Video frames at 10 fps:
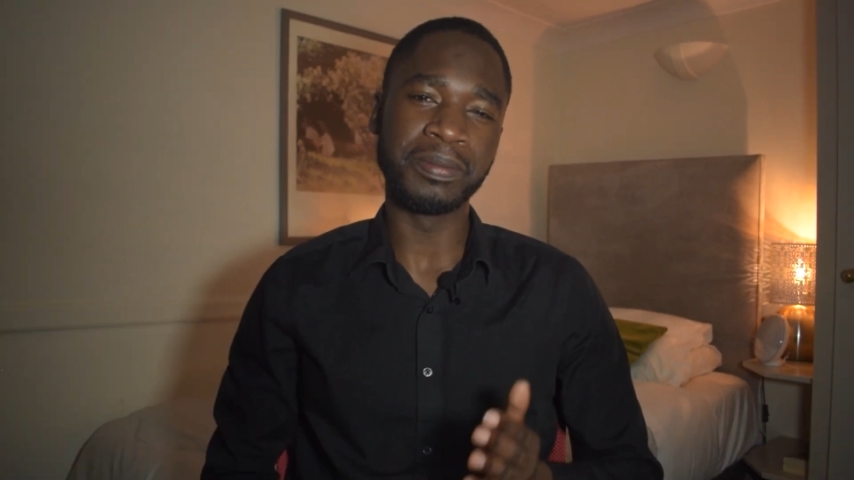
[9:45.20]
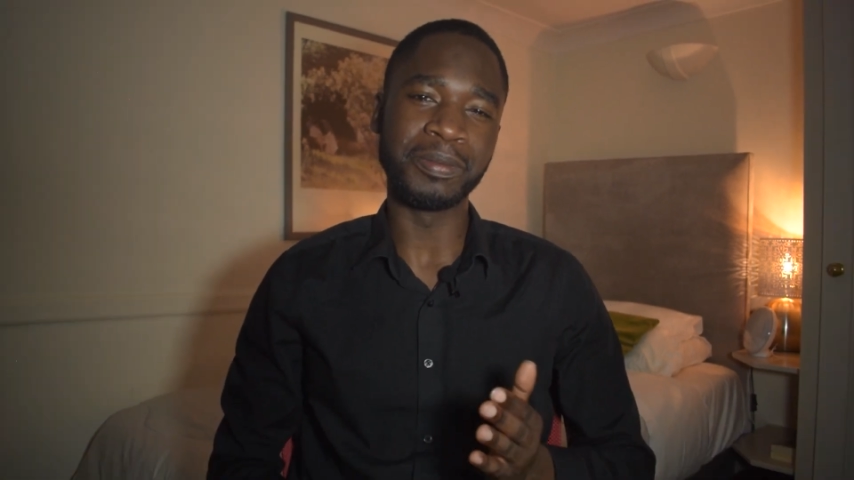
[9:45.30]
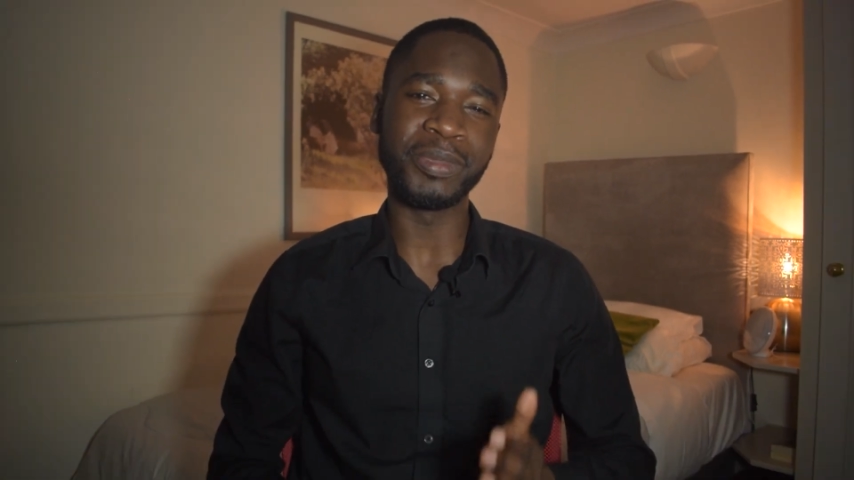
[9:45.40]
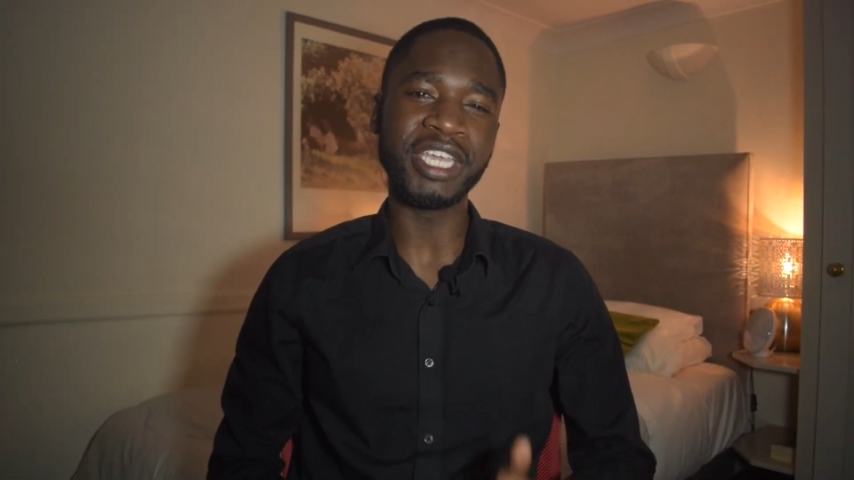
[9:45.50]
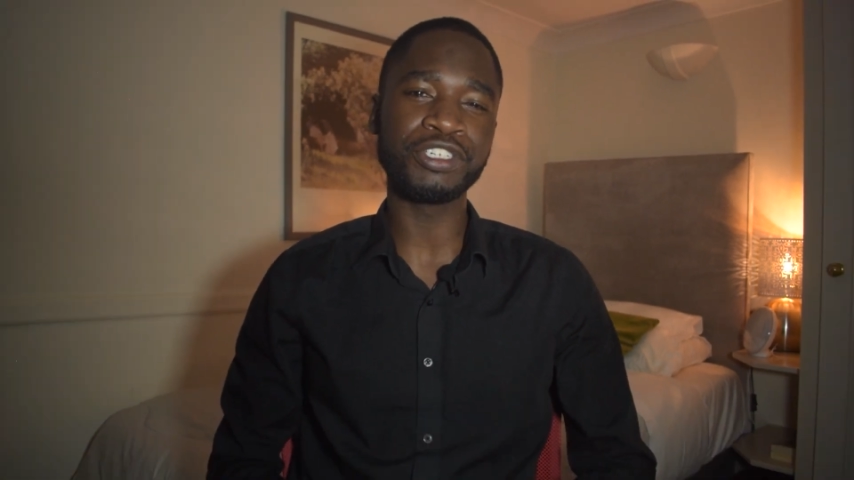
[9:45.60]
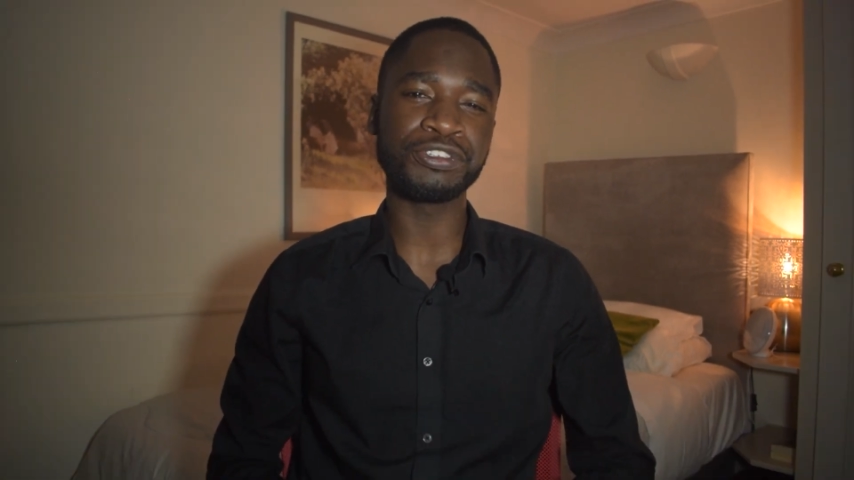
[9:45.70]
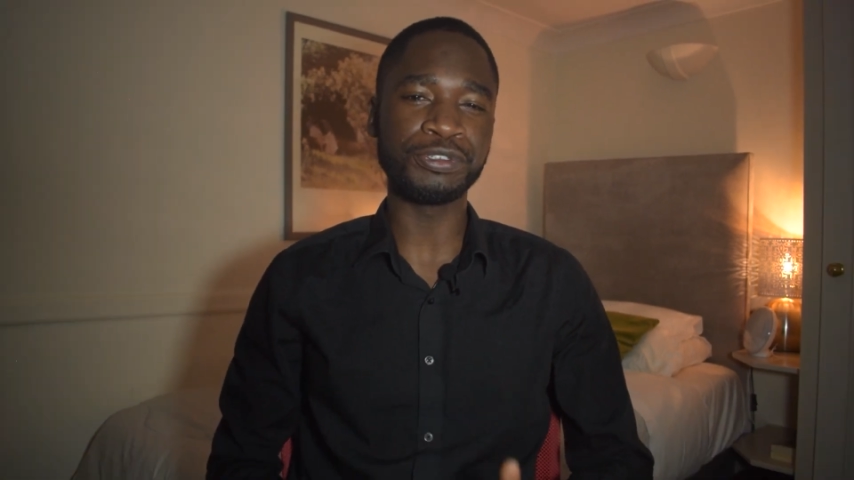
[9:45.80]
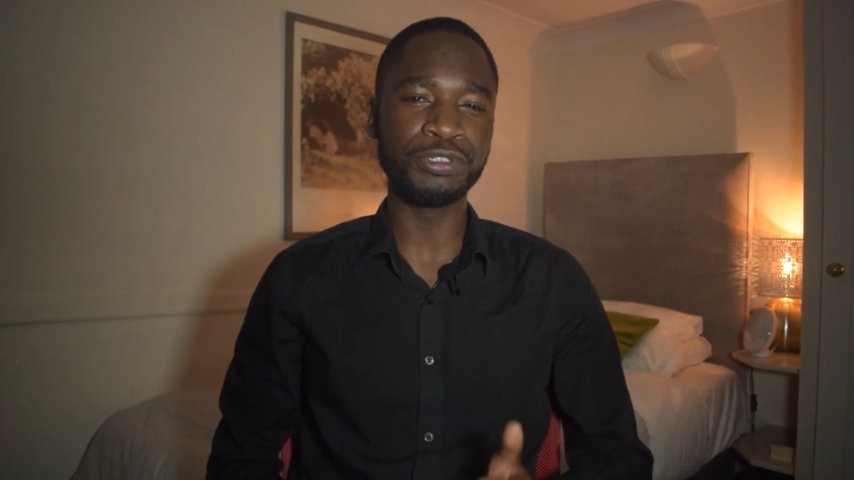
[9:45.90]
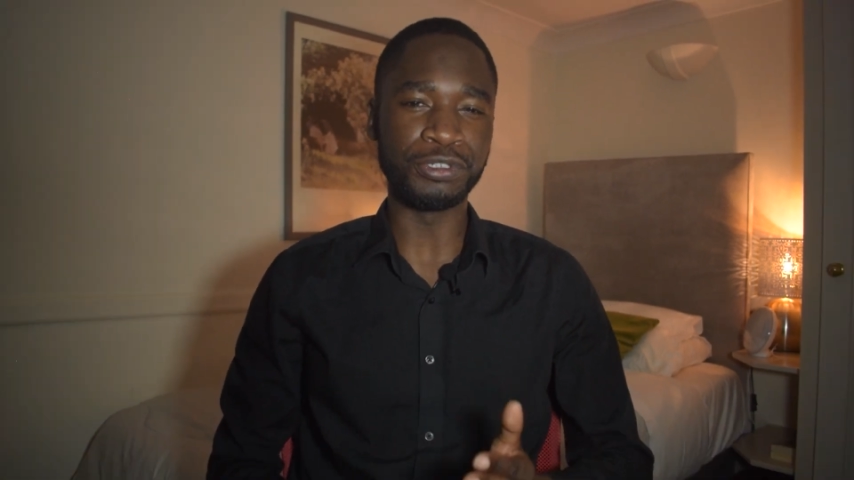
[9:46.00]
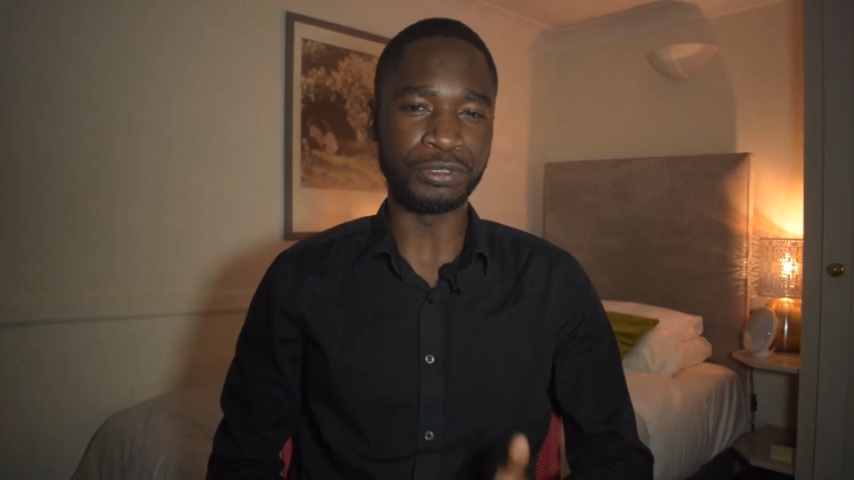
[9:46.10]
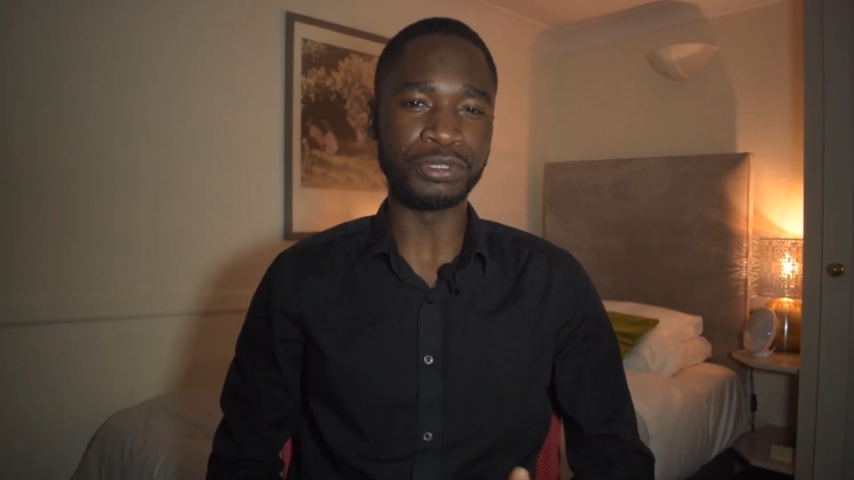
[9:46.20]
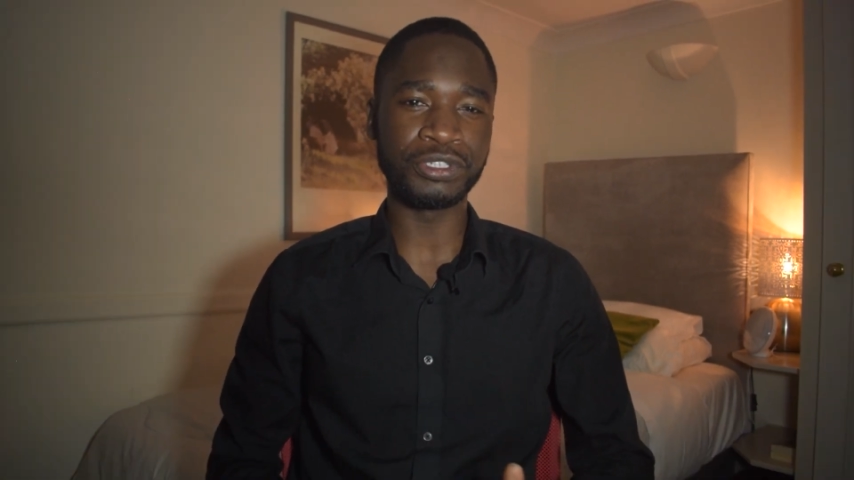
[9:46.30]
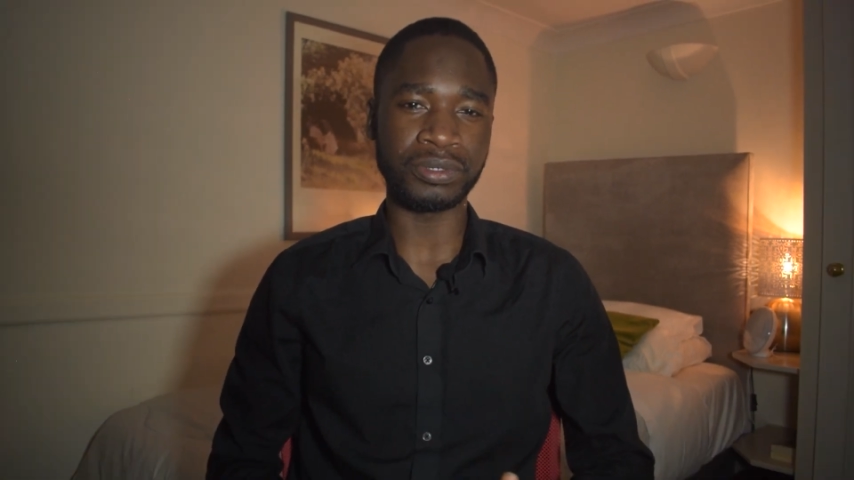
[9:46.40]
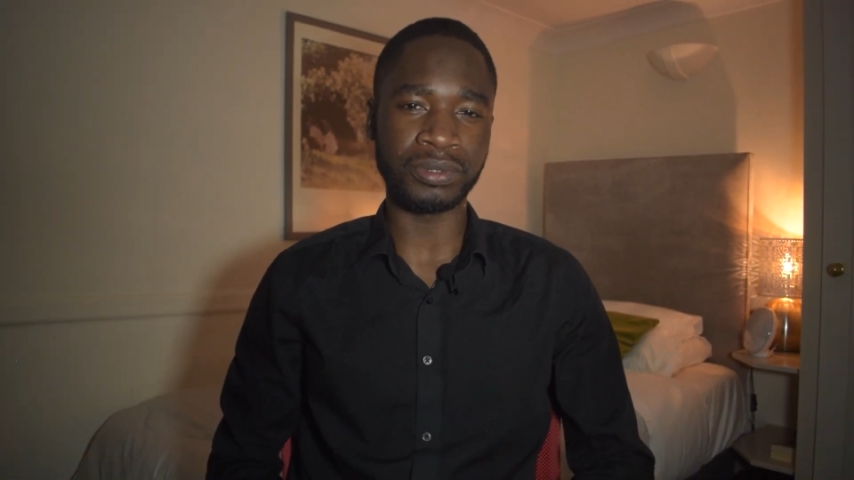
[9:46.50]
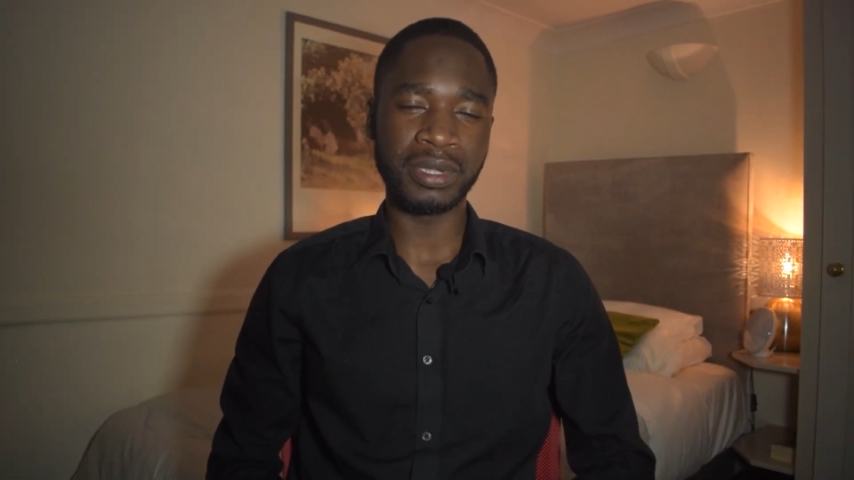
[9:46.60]
make sure you do
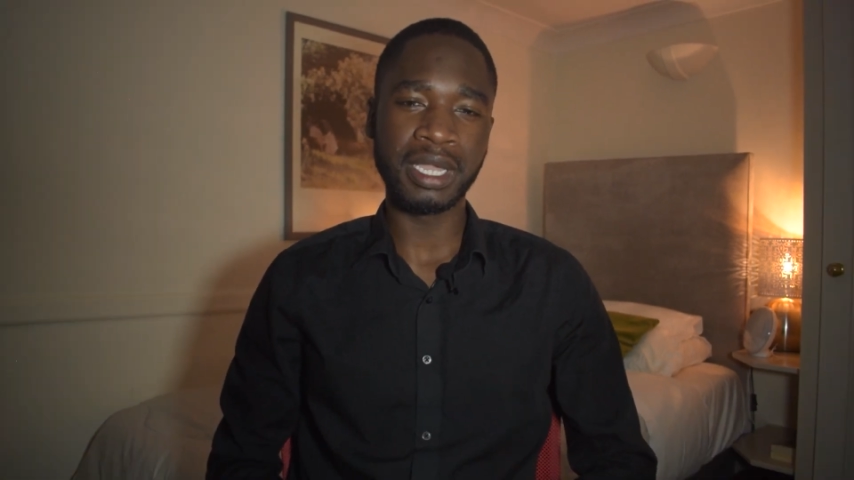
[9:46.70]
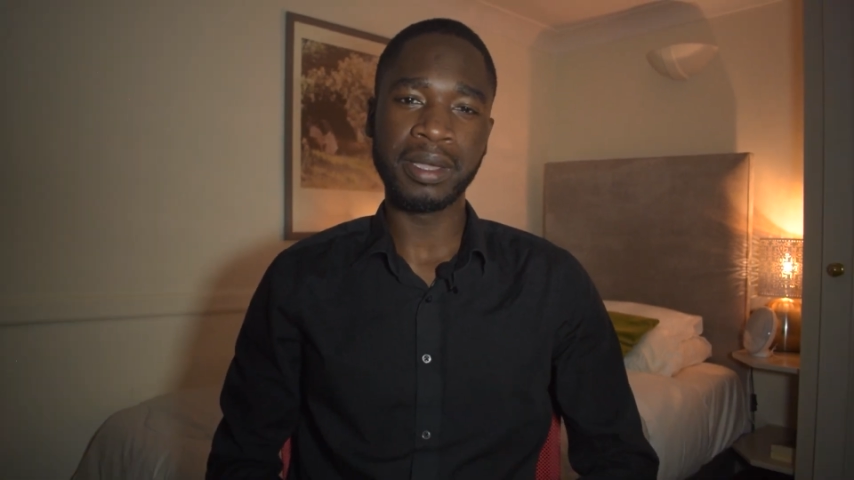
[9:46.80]
so